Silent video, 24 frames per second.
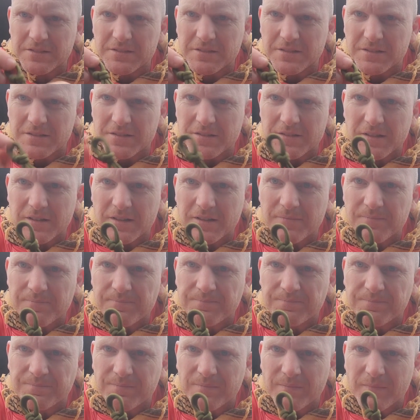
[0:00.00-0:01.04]
there's a
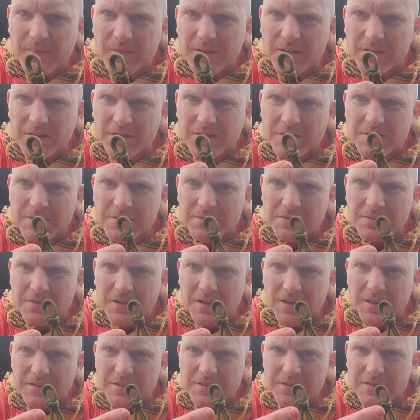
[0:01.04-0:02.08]

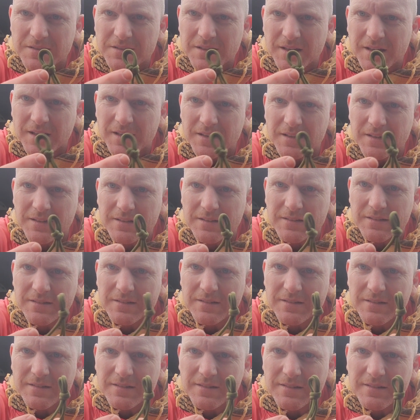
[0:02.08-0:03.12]
crossed side
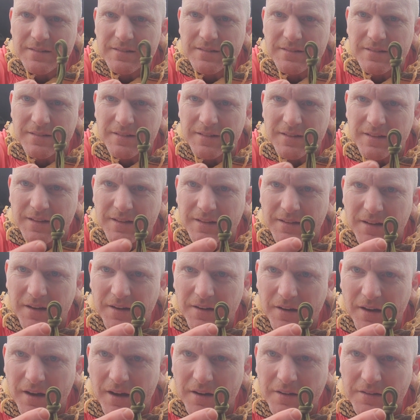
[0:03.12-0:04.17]
and a
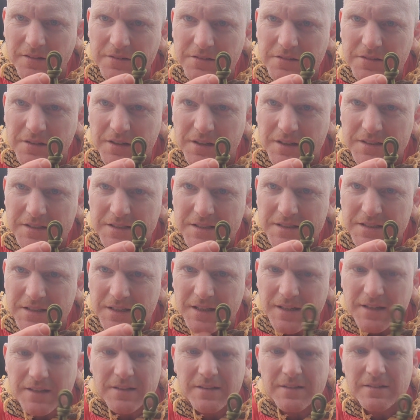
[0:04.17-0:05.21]
non-crossed
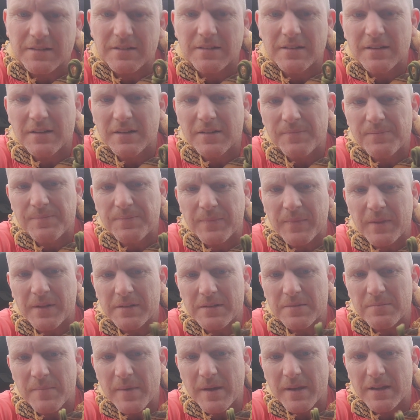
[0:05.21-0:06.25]
side. And to
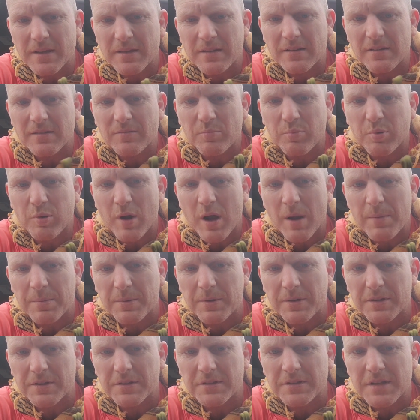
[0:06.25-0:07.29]
make it proper,
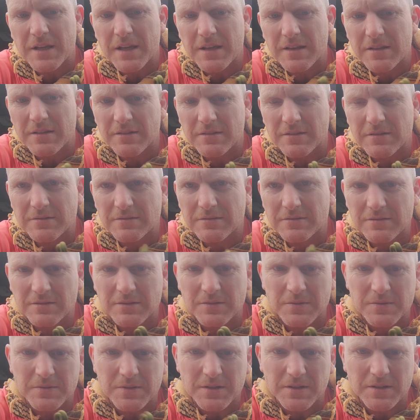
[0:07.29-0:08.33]
you take your
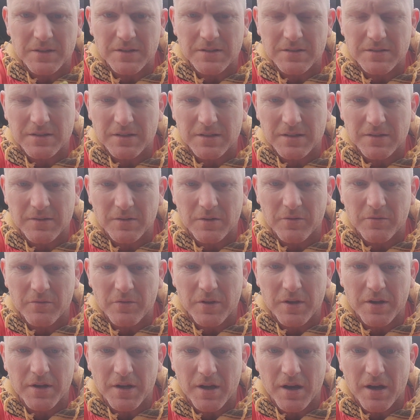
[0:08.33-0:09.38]
loose end and you stick it over the
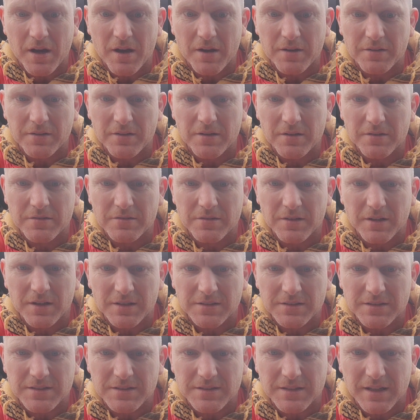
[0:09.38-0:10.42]

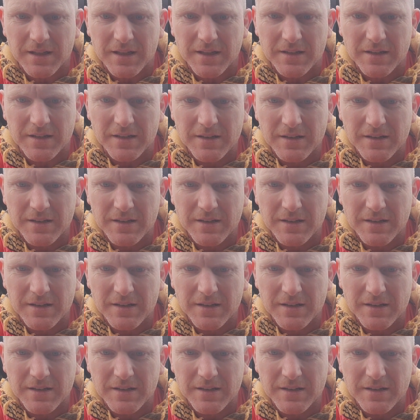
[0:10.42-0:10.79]
non-crossed side